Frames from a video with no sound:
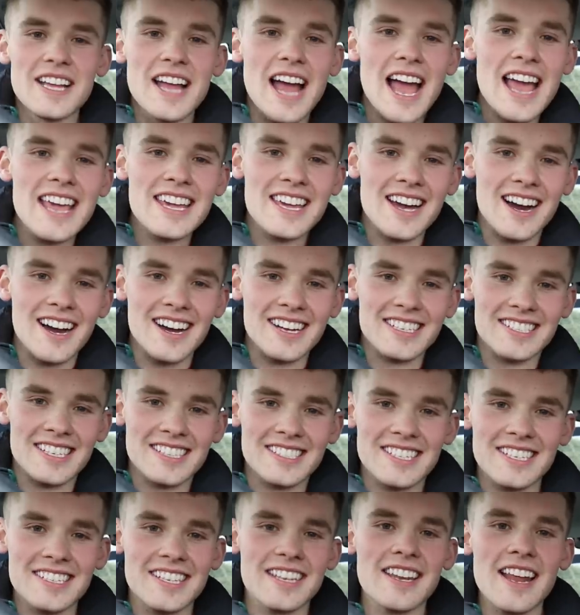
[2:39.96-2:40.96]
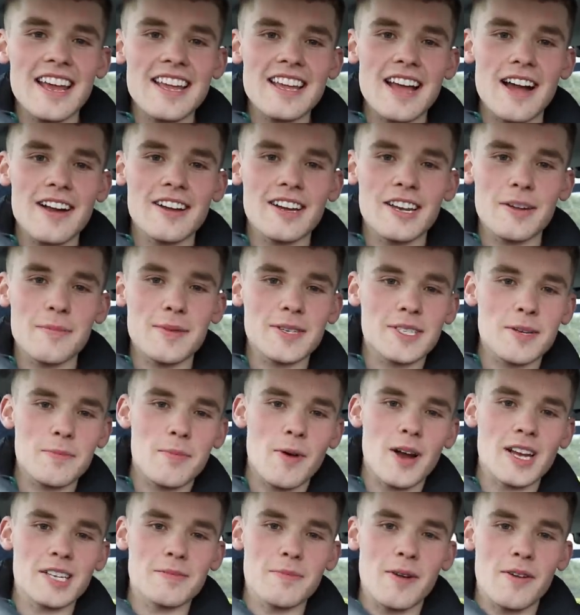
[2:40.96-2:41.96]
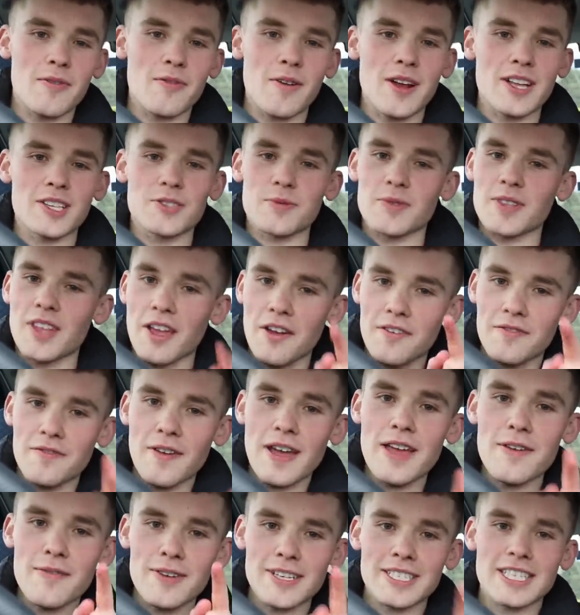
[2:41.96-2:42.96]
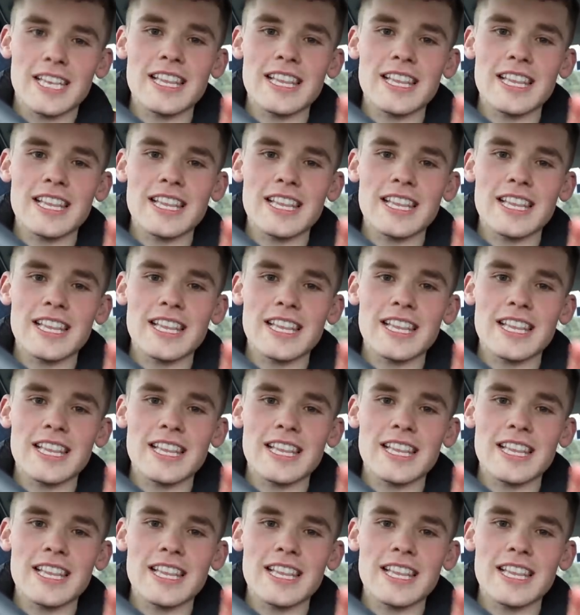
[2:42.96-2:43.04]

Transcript: Hey guys, so today I'm going to be surprising my friends with their favourite